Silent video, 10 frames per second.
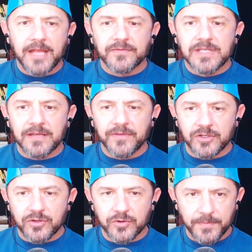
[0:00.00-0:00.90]
have
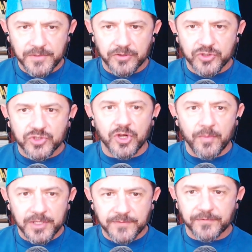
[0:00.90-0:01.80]
given crypto so
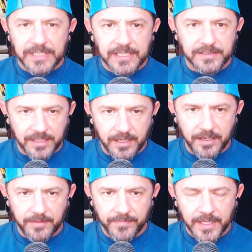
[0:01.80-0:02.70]
much freaking
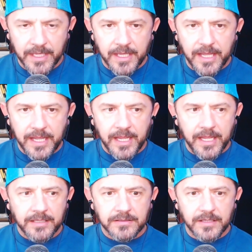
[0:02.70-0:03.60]
time,
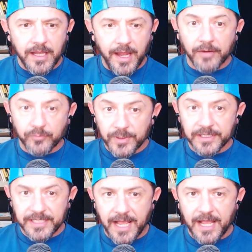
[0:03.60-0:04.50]
and I
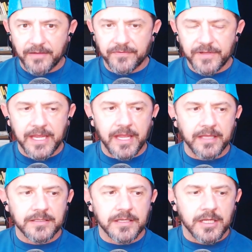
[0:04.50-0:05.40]
really have.
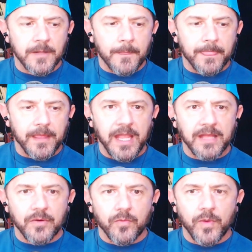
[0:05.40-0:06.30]
And
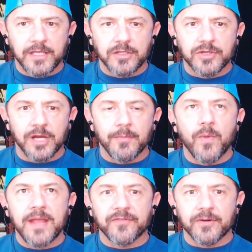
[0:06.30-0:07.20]
when you come
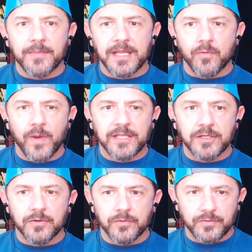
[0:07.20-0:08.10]
away from it,
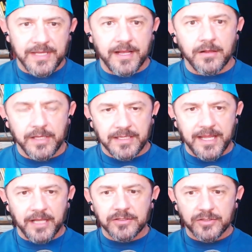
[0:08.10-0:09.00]
now
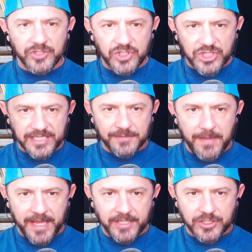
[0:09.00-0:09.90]
you do the chess
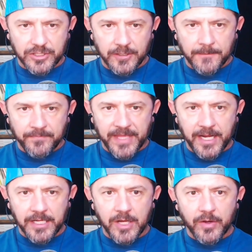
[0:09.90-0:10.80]
match,
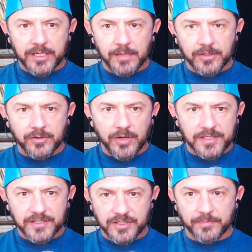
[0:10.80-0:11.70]
and I know I come
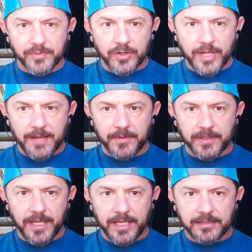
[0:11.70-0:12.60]
across as the bro guy,
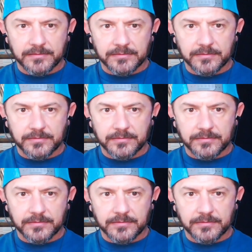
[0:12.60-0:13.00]
but like,